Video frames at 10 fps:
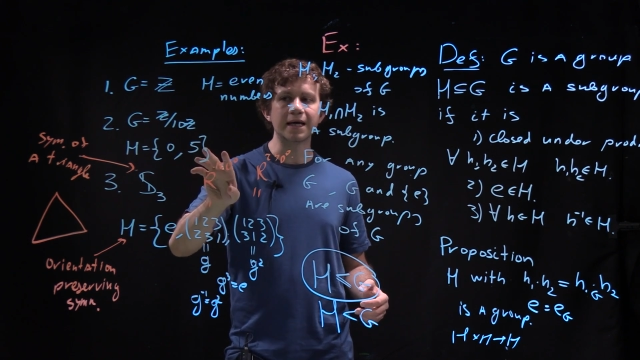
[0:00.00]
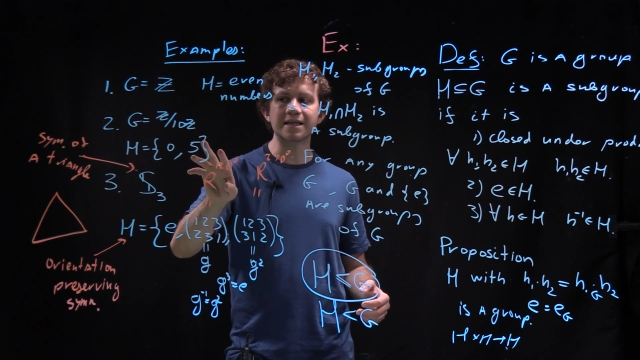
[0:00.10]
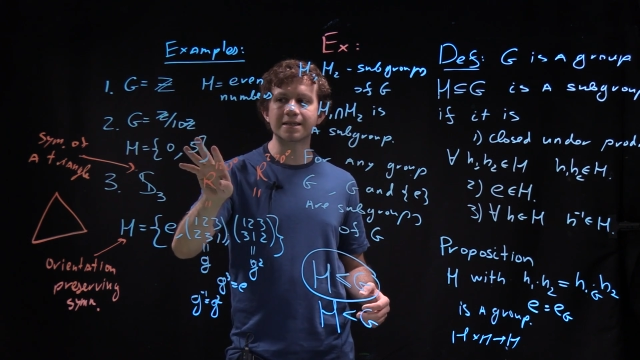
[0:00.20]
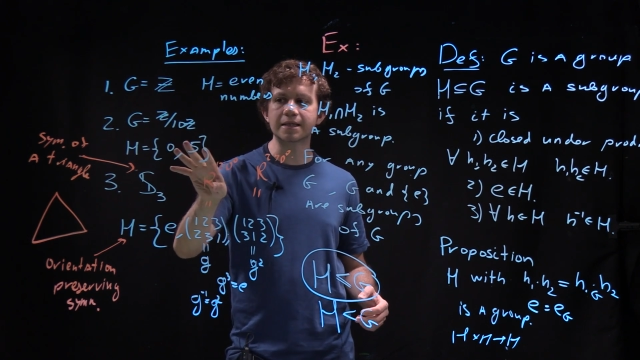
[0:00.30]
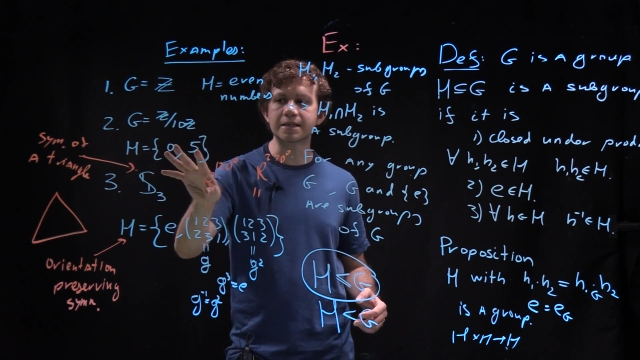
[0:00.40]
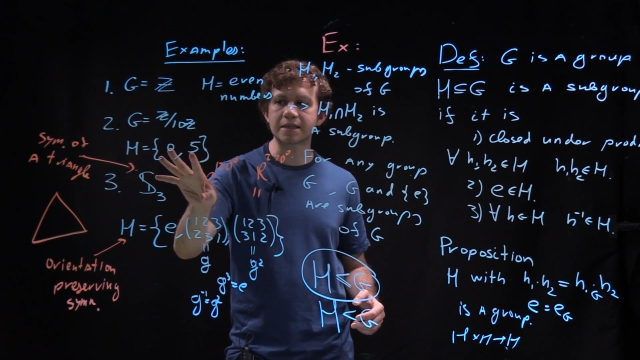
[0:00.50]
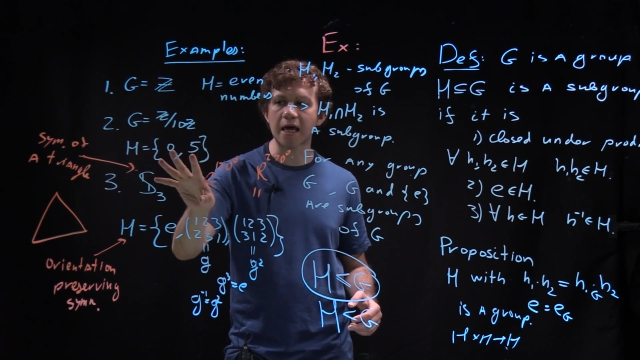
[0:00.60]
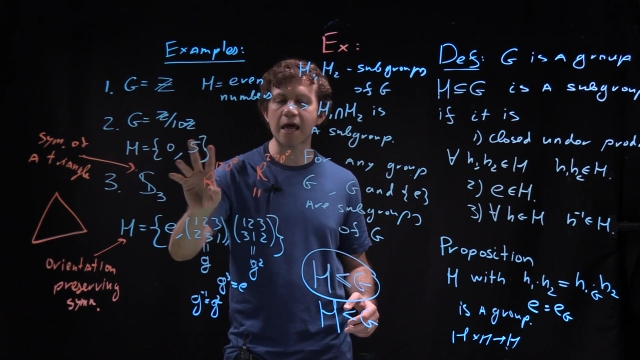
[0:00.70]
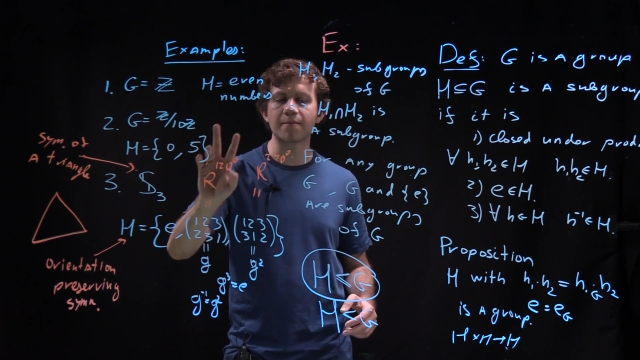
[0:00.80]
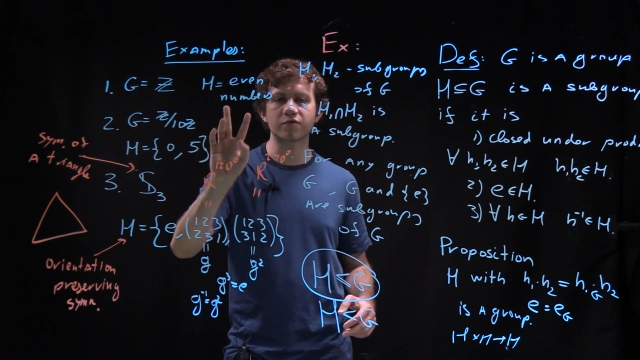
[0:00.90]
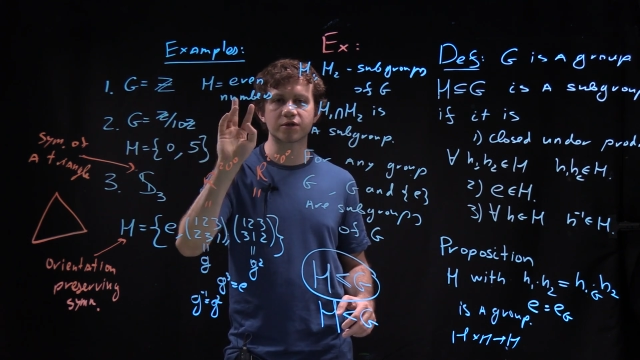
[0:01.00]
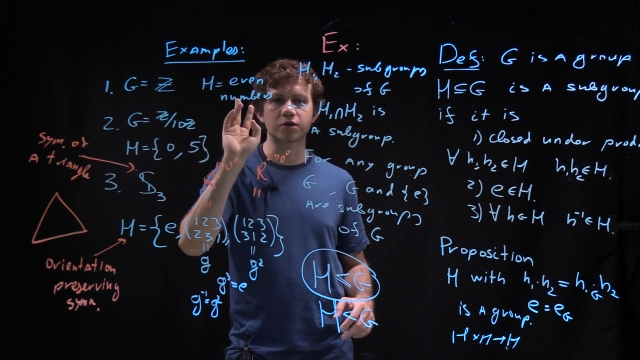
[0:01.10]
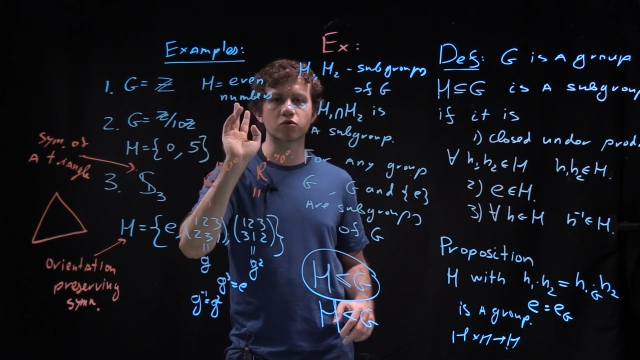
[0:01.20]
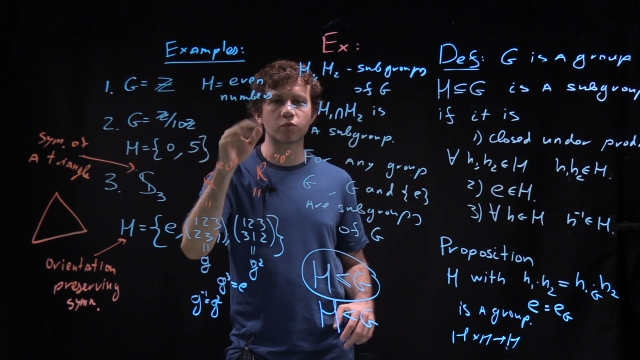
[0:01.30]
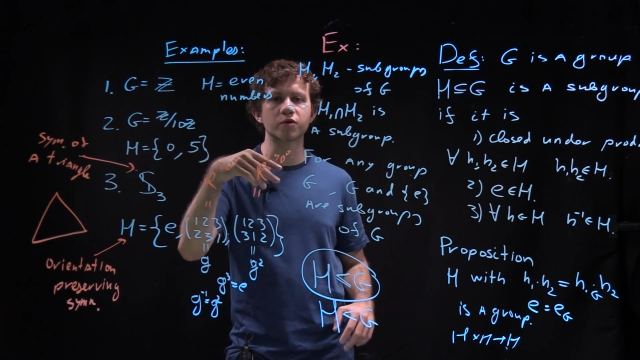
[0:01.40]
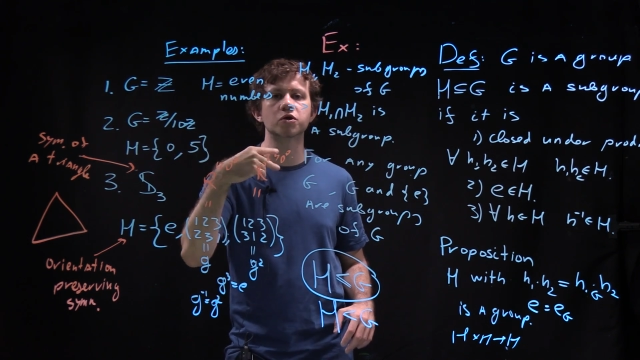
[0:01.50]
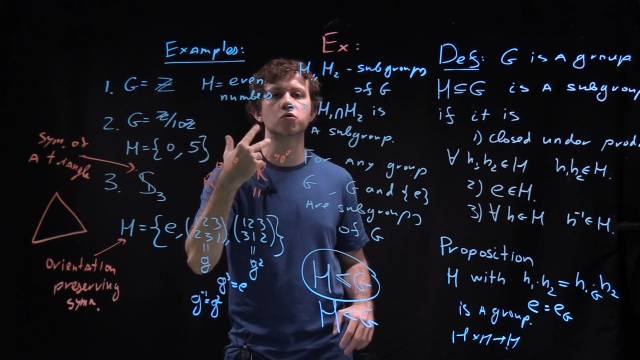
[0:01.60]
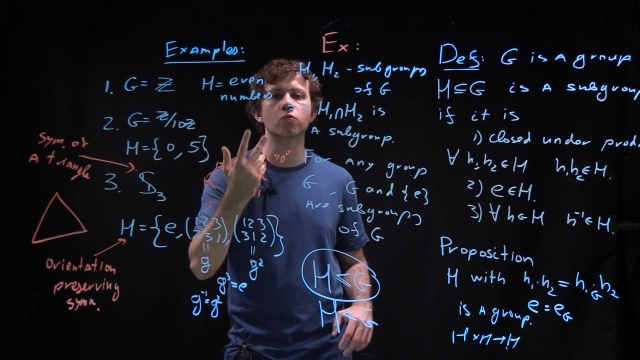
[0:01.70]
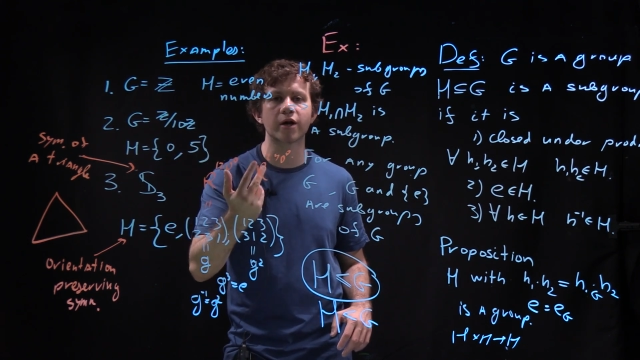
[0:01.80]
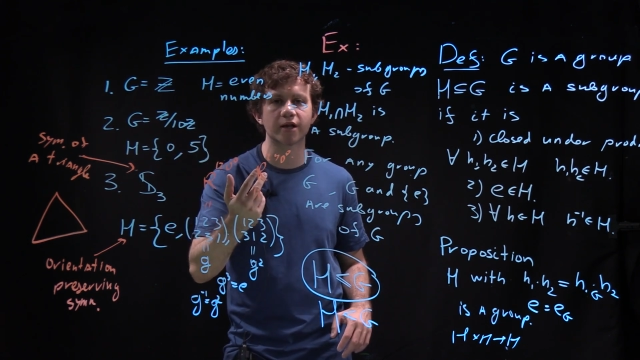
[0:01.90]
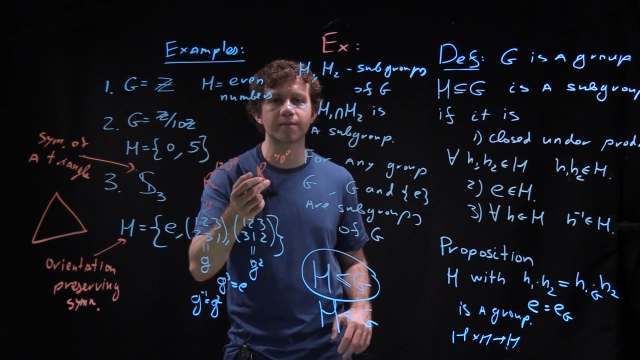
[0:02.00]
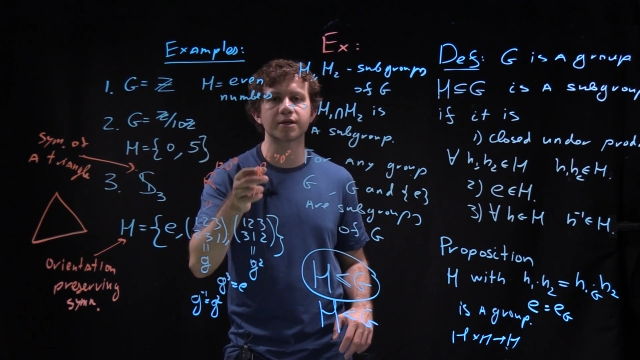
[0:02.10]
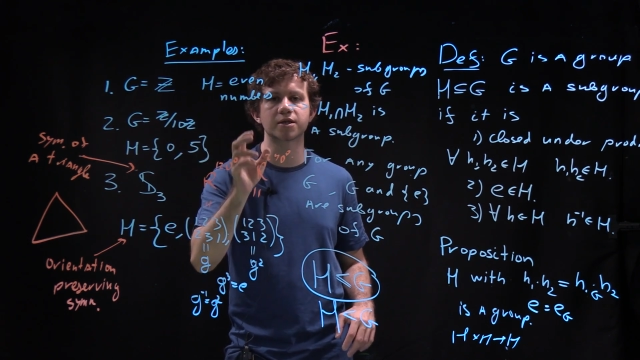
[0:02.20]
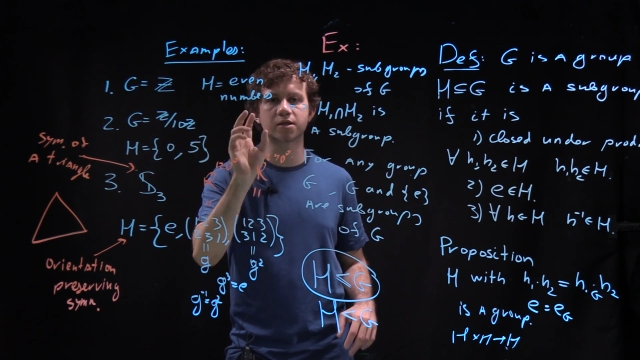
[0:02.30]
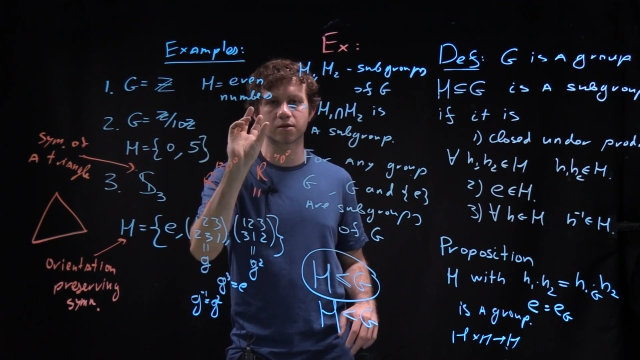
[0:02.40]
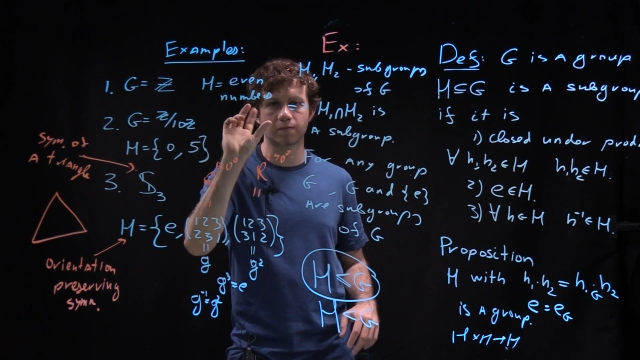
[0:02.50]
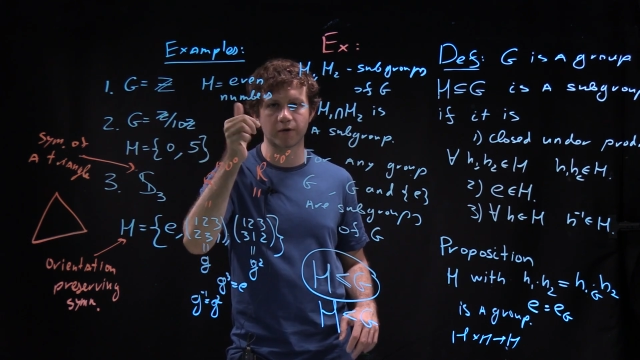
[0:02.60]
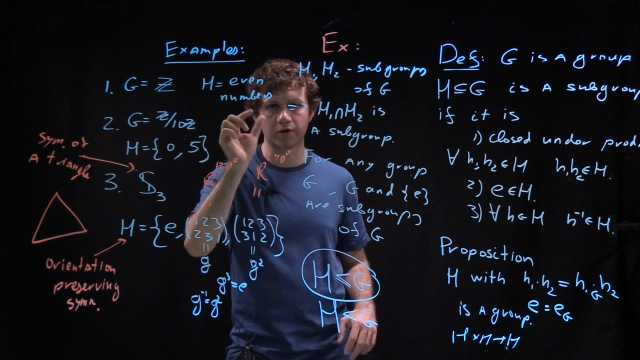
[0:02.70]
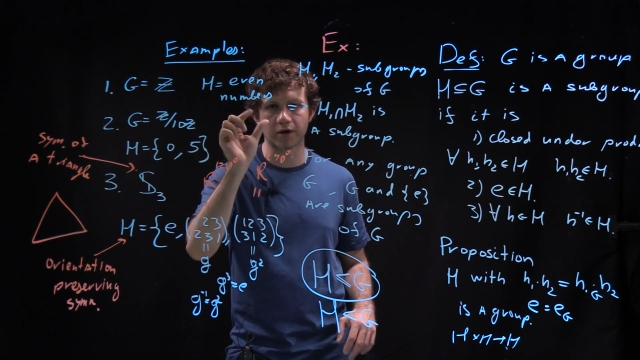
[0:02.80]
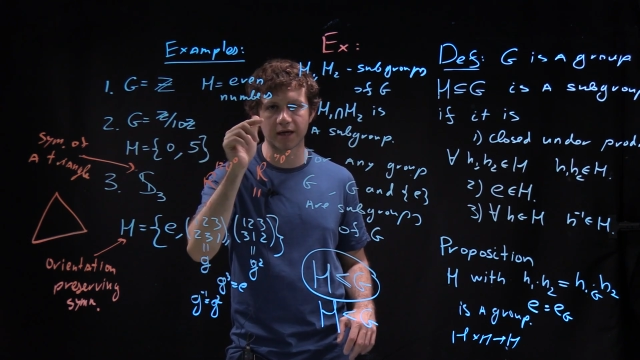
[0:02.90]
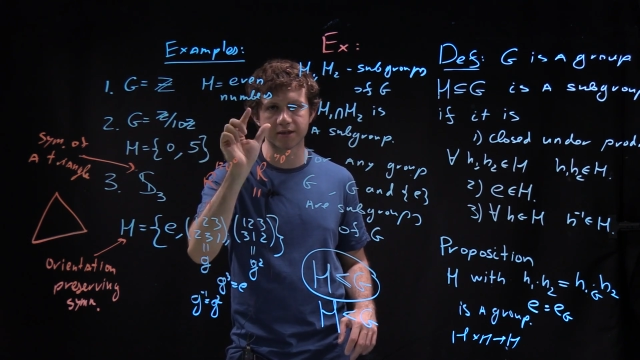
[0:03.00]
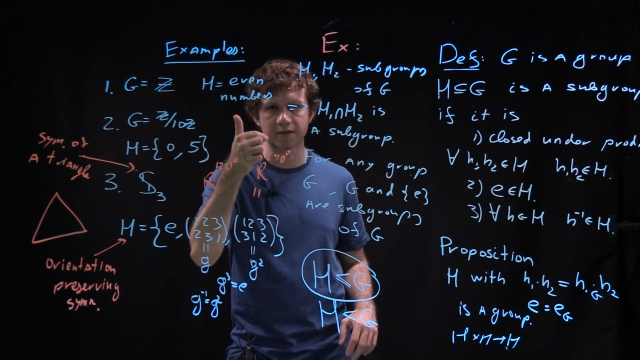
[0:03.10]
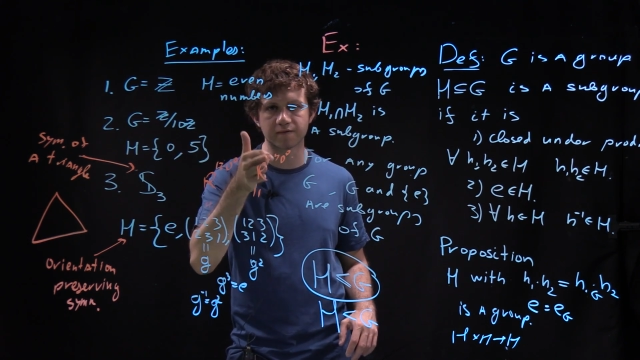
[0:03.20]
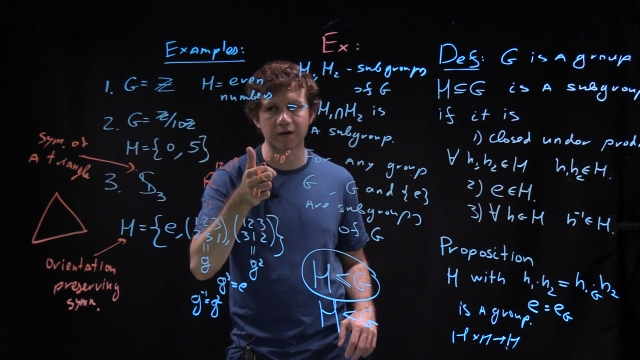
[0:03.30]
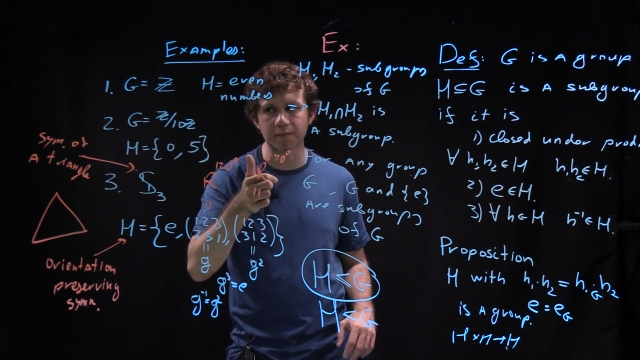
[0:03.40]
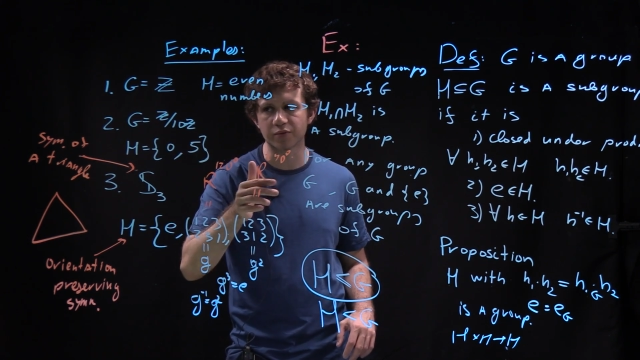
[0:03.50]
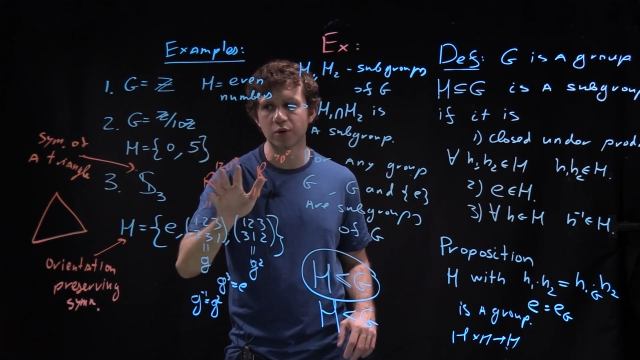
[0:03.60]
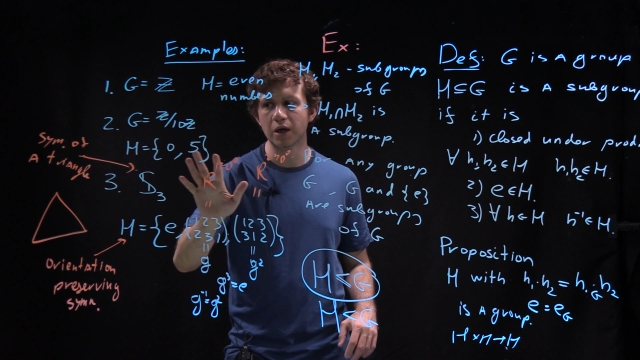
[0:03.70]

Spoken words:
It's the same as this group with 2 elements where you had this flip.